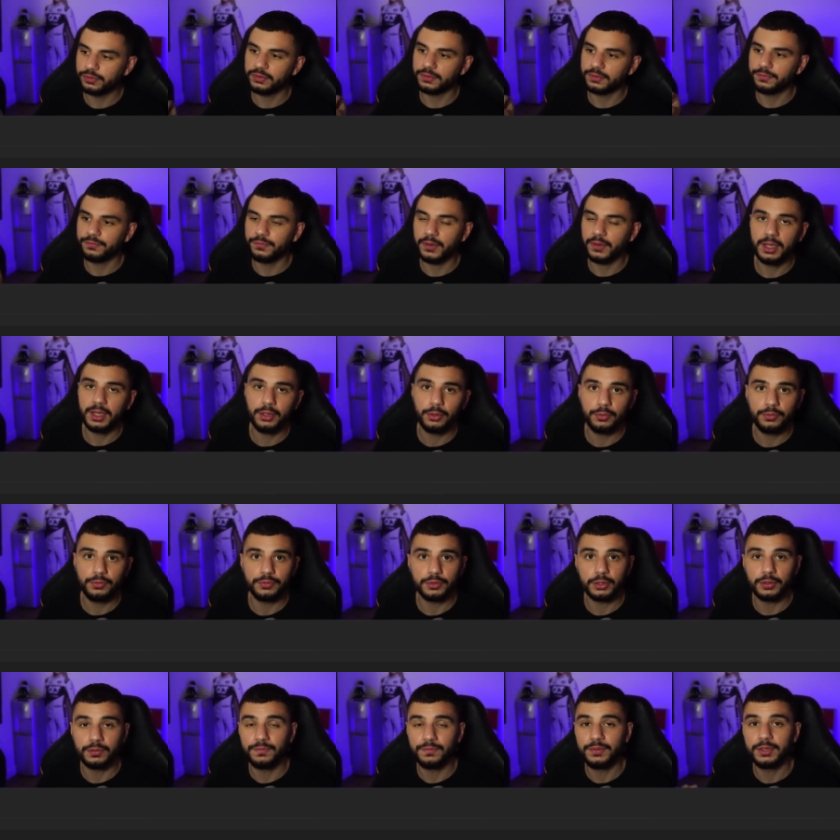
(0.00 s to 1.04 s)
the files, the
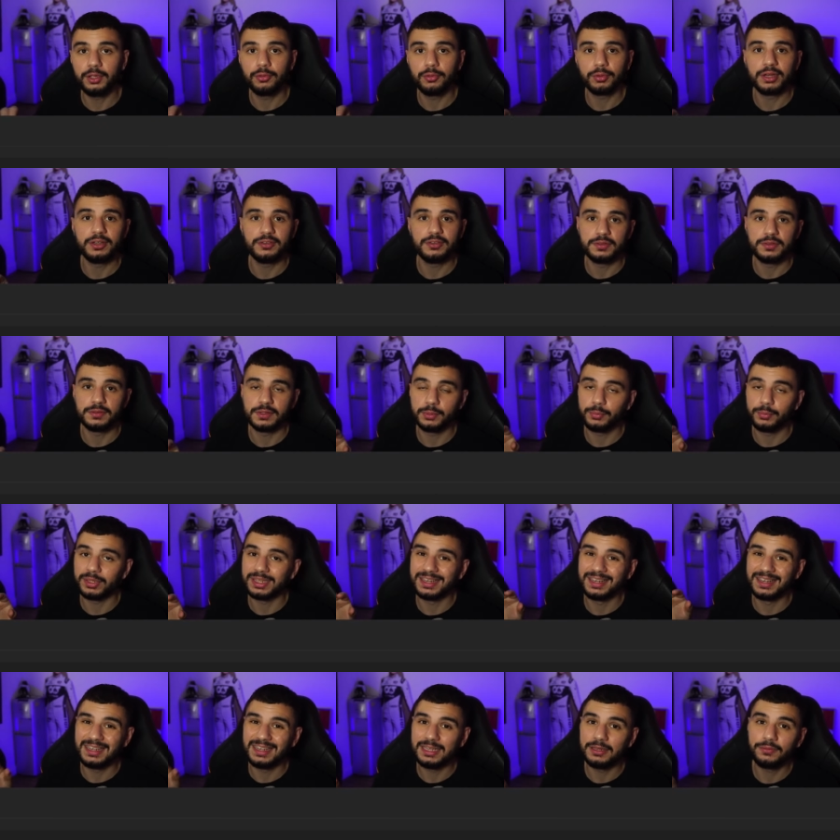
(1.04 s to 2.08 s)
configurations that we're
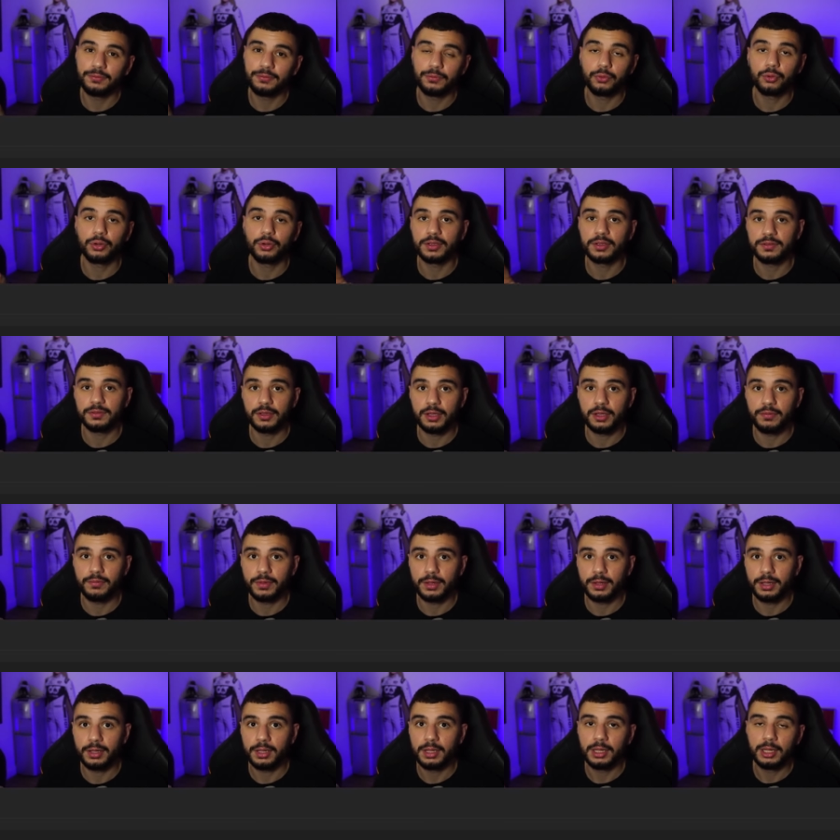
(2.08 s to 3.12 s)
gonna need for our
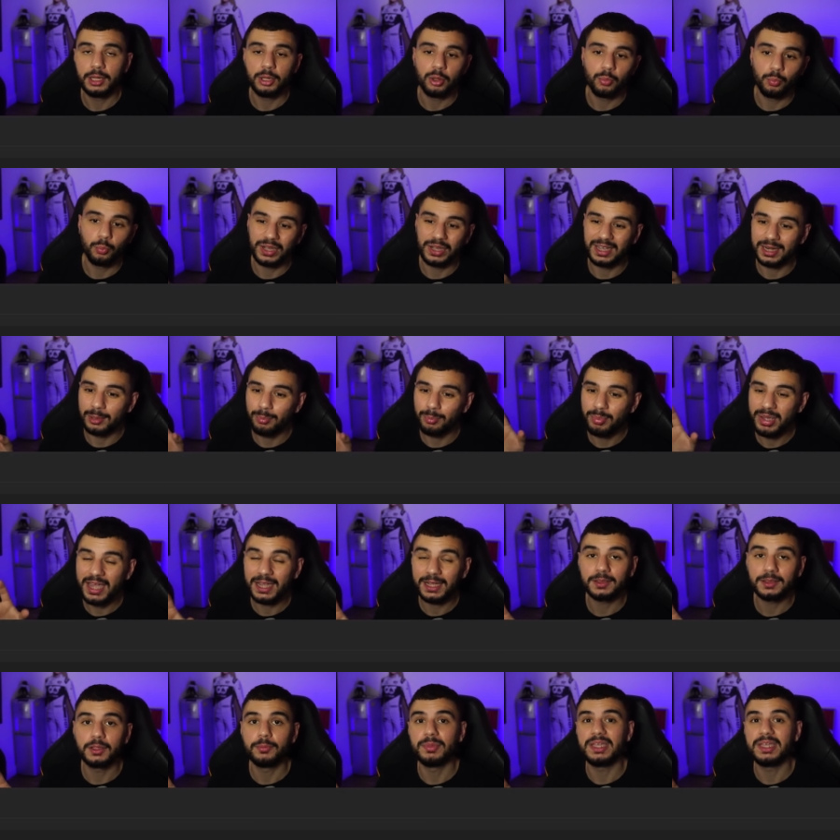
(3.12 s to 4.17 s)
server we're gonna
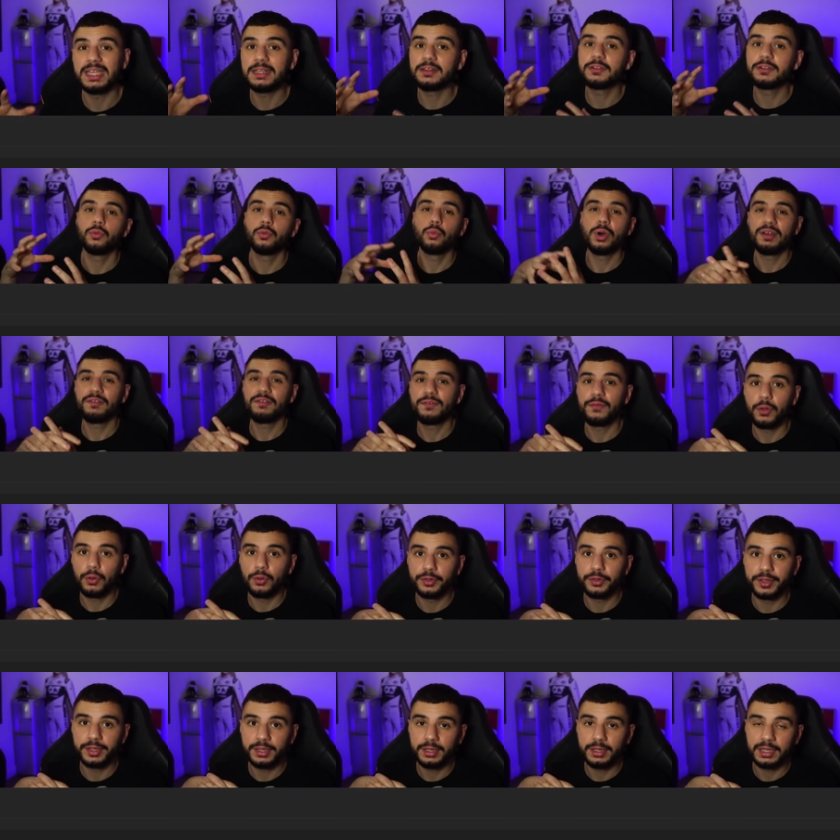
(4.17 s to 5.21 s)
pack them into one
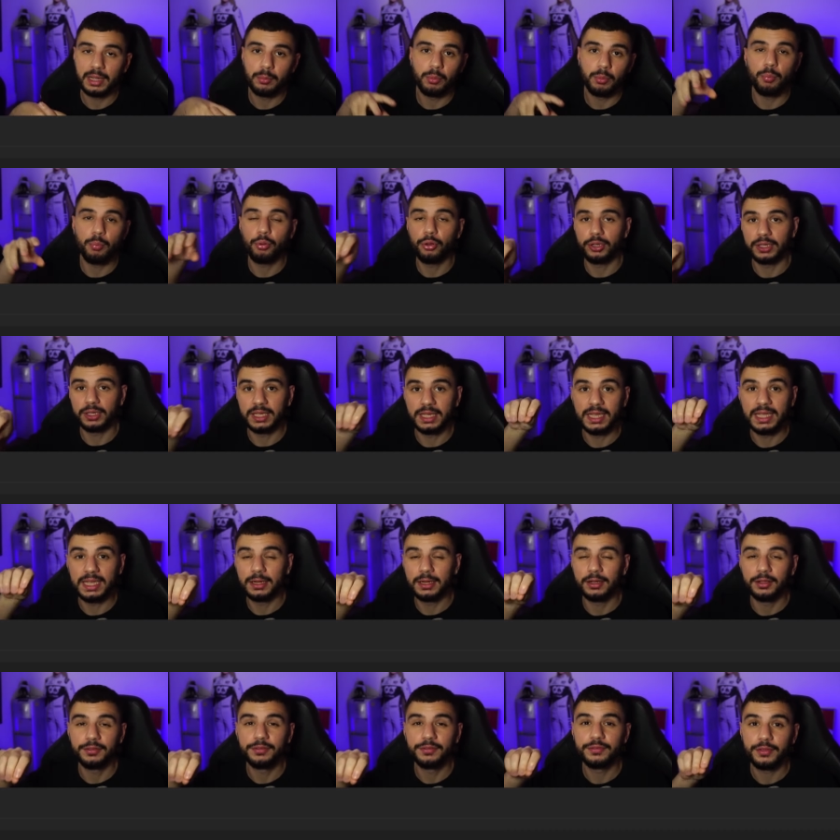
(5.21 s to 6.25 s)
folder and we're putting it in
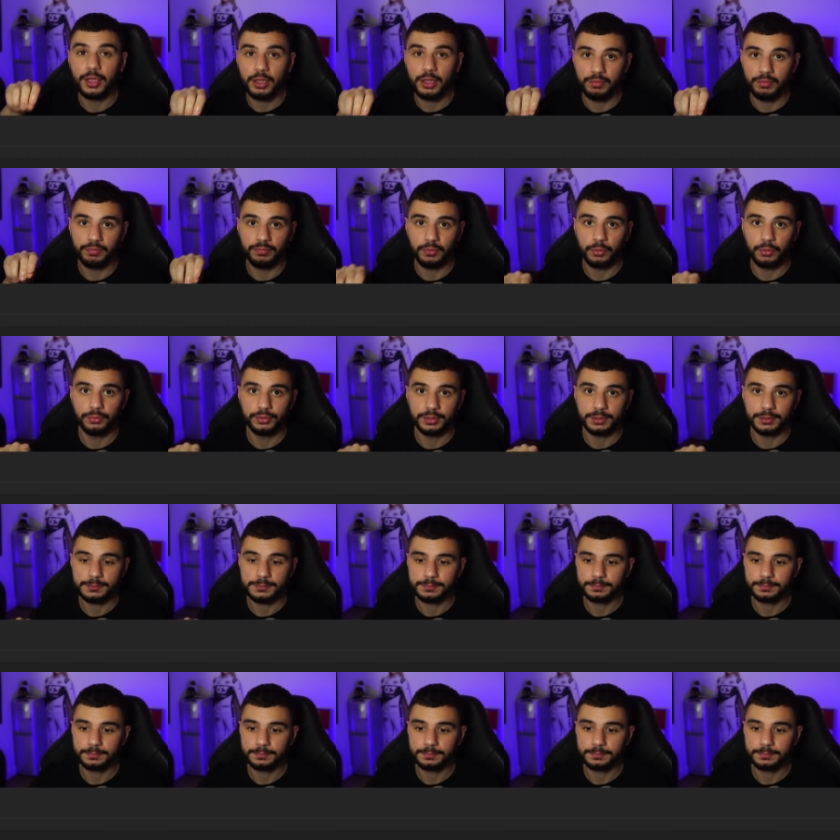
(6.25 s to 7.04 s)
our server folder.